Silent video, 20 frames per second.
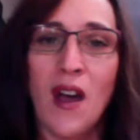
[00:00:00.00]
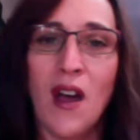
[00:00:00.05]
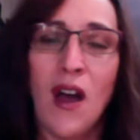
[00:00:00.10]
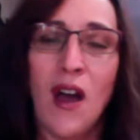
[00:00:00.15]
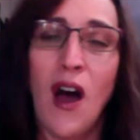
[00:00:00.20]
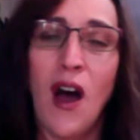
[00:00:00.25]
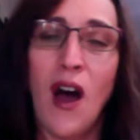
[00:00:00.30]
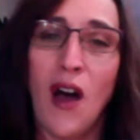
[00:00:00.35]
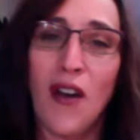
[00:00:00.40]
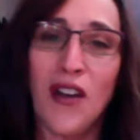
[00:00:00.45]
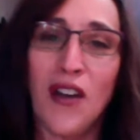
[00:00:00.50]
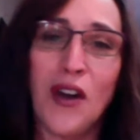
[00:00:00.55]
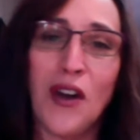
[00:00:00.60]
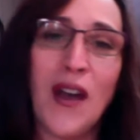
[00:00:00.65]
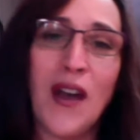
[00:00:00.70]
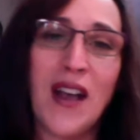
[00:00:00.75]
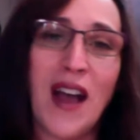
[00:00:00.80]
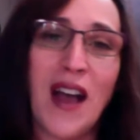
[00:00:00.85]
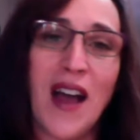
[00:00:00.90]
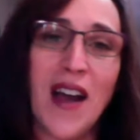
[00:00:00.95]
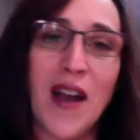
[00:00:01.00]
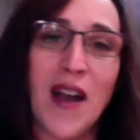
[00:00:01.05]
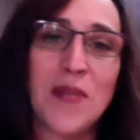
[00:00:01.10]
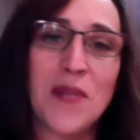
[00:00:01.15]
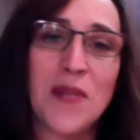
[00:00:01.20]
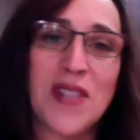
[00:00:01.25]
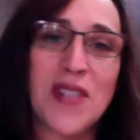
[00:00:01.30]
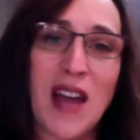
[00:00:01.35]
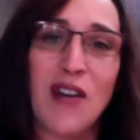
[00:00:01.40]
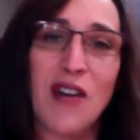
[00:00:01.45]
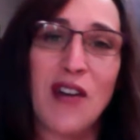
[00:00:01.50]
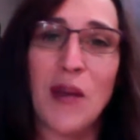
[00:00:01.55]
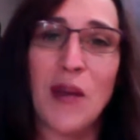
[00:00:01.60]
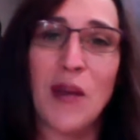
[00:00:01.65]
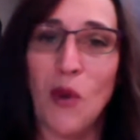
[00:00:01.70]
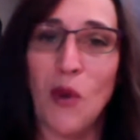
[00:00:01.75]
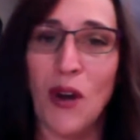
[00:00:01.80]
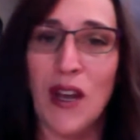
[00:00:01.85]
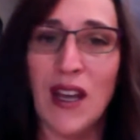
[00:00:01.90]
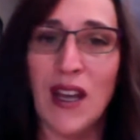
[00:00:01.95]
oh, you know, I got up Saturday
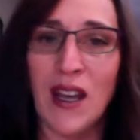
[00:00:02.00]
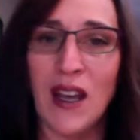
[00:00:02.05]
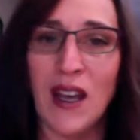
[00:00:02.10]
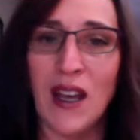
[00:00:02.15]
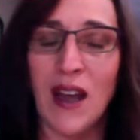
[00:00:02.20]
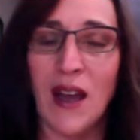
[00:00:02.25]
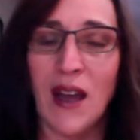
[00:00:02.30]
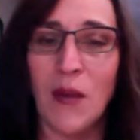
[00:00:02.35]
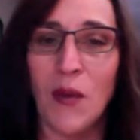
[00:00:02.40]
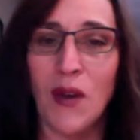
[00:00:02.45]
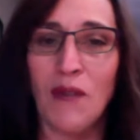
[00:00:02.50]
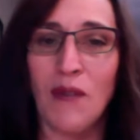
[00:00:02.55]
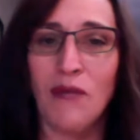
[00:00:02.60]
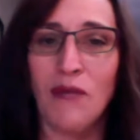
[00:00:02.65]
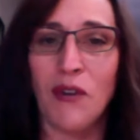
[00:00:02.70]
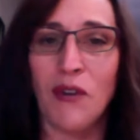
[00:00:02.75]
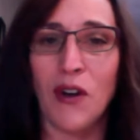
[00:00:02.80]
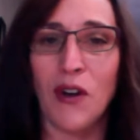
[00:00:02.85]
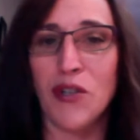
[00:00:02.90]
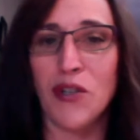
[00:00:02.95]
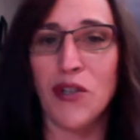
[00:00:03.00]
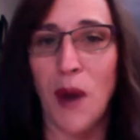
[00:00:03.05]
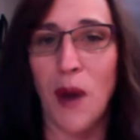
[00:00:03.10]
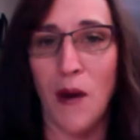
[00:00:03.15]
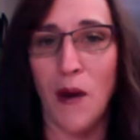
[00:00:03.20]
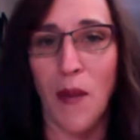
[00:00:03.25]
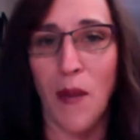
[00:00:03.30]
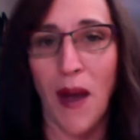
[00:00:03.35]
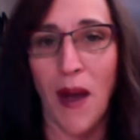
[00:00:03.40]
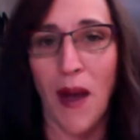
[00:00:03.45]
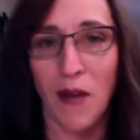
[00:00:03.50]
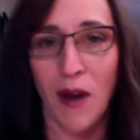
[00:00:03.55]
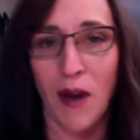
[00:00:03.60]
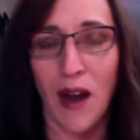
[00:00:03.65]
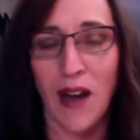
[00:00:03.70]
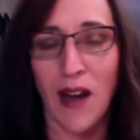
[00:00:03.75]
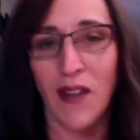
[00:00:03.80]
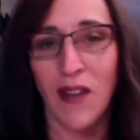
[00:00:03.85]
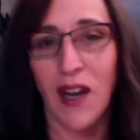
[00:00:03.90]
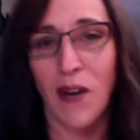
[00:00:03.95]
morning and I went for a 2-hour bike
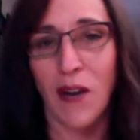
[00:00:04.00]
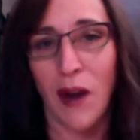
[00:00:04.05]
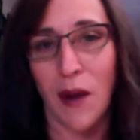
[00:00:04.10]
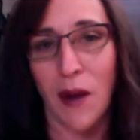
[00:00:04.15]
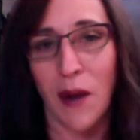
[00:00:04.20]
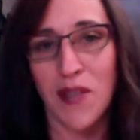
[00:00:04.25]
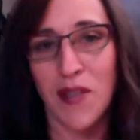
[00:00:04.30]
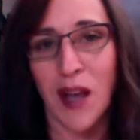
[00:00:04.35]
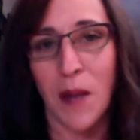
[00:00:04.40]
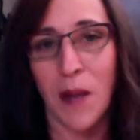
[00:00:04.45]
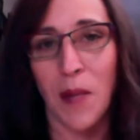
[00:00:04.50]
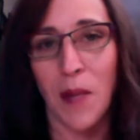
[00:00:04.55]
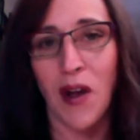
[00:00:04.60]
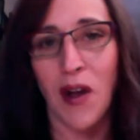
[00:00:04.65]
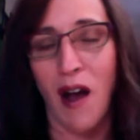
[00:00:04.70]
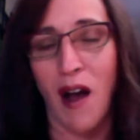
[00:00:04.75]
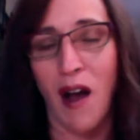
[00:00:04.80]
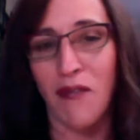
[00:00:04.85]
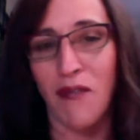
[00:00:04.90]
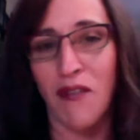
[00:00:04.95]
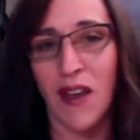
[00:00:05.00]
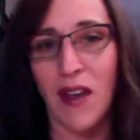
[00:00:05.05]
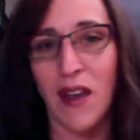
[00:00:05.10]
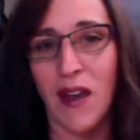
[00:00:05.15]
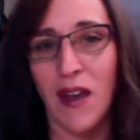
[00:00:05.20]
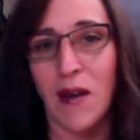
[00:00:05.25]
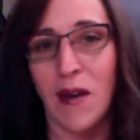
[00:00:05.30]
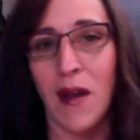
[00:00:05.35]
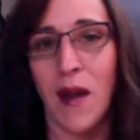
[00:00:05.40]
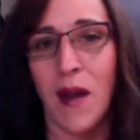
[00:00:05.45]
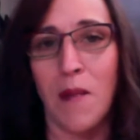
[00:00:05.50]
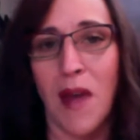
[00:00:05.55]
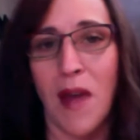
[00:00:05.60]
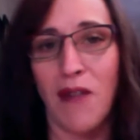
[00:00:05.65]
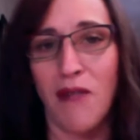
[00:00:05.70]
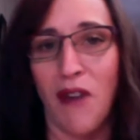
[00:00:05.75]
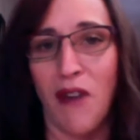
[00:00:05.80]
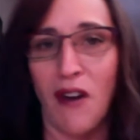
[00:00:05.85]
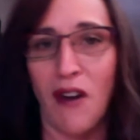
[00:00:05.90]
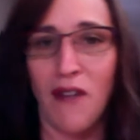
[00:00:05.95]
ride, and then I grabbed a cup of coffee and met
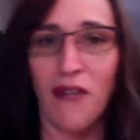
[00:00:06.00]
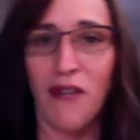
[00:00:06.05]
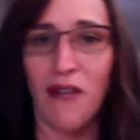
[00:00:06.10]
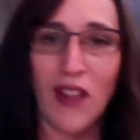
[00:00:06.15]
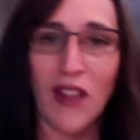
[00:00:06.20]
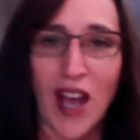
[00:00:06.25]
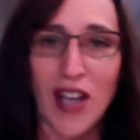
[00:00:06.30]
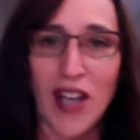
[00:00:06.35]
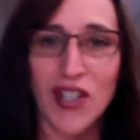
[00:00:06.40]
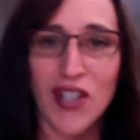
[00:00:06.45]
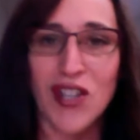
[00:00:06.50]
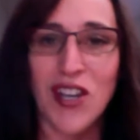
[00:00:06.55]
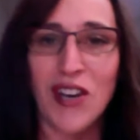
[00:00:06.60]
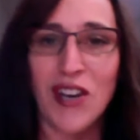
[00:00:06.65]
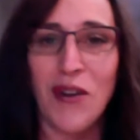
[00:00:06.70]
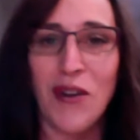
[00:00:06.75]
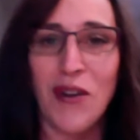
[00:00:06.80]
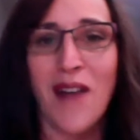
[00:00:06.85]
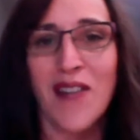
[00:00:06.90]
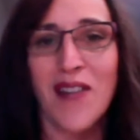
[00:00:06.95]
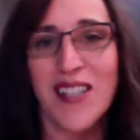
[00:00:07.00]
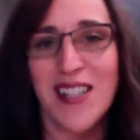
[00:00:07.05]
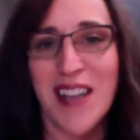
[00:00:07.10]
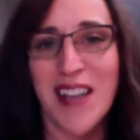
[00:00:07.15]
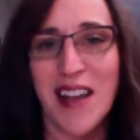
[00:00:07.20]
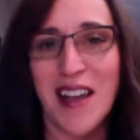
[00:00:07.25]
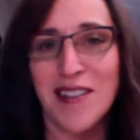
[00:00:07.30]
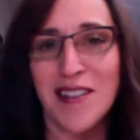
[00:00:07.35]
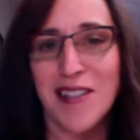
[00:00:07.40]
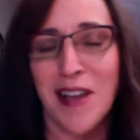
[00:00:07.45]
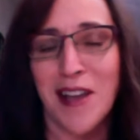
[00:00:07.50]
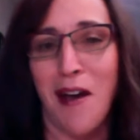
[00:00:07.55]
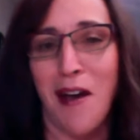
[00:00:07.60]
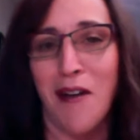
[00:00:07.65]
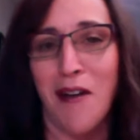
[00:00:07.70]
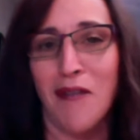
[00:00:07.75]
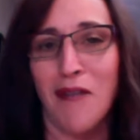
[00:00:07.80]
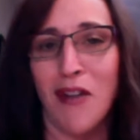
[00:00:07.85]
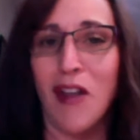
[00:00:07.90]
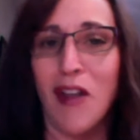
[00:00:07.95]
a friend for lunch. Then you have a sense
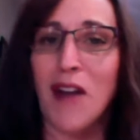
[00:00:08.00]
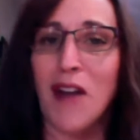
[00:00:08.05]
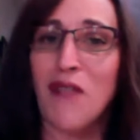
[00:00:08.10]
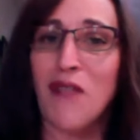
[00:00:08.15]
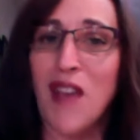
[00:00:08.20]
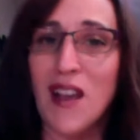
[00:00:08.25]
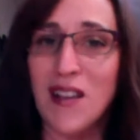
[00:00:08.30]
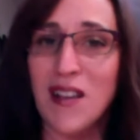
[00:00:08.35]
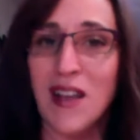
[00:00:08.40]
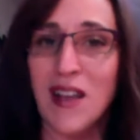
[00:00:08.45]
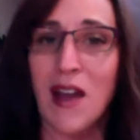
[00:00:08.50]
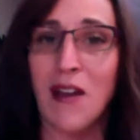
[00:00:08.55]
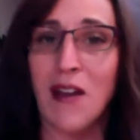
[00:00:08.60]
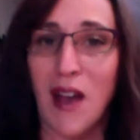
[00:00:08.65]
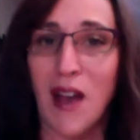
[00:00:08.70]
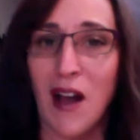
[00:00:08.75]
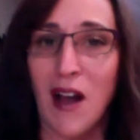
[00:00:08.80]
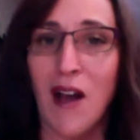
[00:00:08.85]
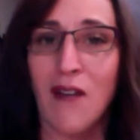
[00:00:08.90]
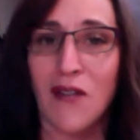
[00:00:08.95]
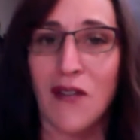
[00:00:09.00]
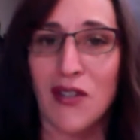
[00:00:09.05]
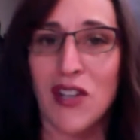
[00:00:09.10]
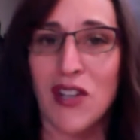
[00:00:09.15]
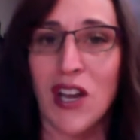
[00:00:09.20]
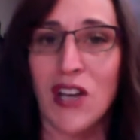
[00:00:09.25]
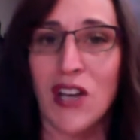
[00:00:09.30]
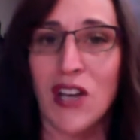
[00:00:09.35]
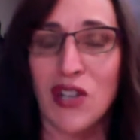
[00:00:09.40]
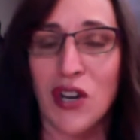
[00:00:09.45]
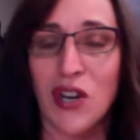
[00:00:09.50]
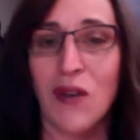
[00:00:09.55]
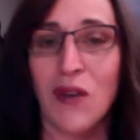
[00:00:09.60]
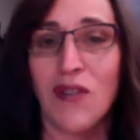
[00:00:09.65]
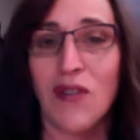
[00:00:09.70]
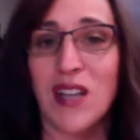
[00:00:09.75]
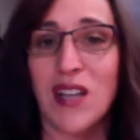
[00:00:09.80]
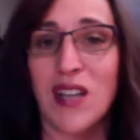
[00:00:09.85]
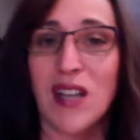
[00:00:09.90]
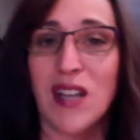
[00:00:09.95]
of a lot of things out of that conversation. You have a
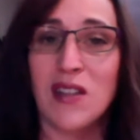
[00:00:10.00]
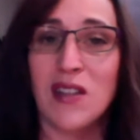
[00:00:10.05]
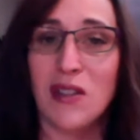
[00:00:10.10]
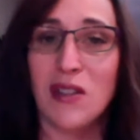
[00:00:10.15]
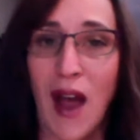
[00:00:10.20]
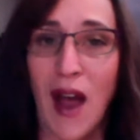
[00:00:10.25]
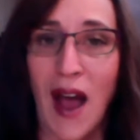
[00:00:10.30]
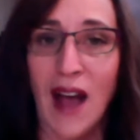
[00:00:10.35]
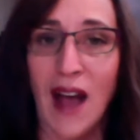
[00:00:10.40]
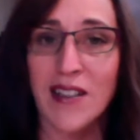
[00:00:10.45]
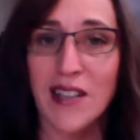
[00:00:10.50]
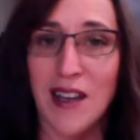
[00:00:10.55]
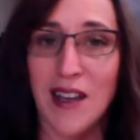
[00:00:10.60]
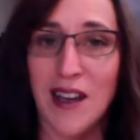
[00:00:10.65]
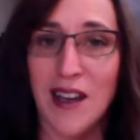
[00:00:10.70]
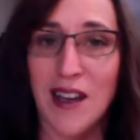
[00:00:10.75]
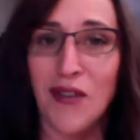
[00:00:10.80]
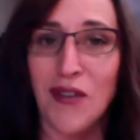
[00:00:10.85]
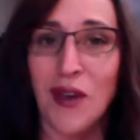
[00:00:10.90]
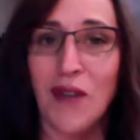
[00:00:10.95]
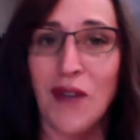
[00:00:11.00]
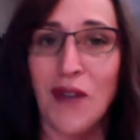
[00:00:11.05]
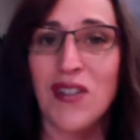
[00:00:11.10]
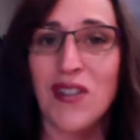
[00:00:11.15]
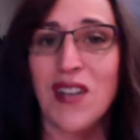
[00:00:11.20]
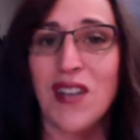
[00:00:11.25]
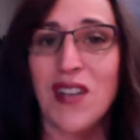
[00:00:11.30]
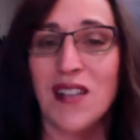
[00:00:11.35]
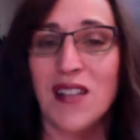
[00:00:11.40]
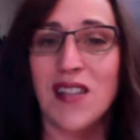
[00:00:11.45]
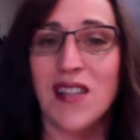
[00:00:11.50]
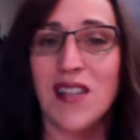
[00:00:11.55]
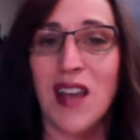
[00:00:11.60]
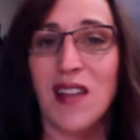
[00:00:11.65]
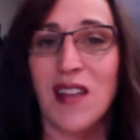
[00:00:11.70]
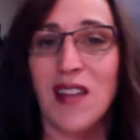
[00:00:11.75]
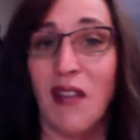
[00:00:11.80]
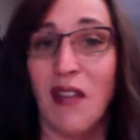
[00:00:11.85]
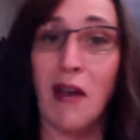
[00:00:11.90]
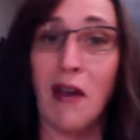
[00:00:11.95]
sense that they're active. You have a sense
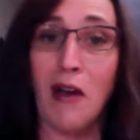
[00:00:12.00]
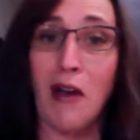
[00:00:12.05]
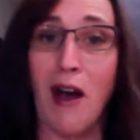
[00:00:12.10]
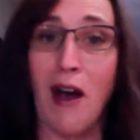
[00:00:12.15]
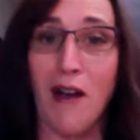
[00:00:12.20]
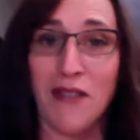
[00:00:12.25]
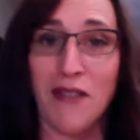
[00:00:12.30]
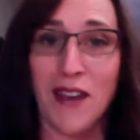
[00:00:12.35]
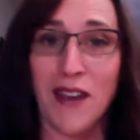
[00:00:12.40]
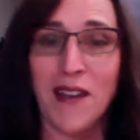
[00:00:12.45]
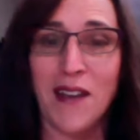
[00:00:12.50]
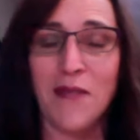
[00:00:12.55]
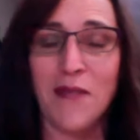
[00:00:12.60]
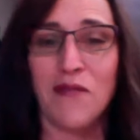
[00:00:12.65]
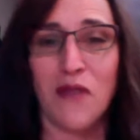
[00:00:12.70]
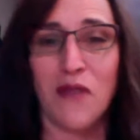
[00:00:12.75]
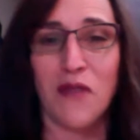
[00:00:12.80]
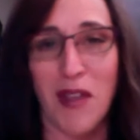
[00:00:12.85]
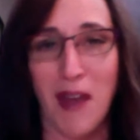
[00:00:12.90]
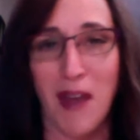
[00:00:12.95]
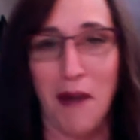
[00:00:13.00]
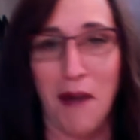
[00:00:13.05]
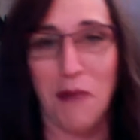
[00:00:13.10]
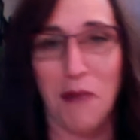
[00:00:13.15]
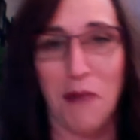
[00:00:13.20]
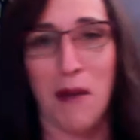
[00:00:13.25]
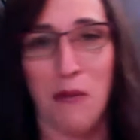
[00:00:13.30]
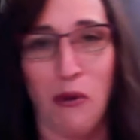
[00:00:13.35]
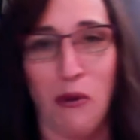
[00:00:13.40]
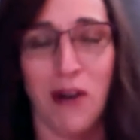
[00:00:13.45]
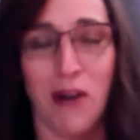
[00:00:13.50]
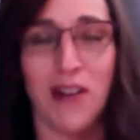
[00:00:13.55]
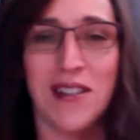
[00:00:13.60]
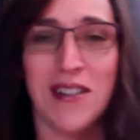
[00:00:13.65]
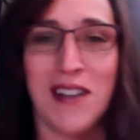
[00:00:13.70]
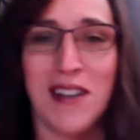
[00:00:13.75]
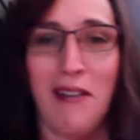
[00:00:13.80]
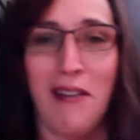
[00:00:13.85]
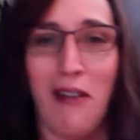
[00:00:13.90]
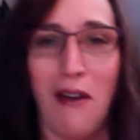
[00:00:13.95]
that they like coffee. For me, that would be important because
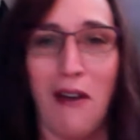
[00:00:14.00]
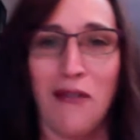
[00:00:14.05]
I love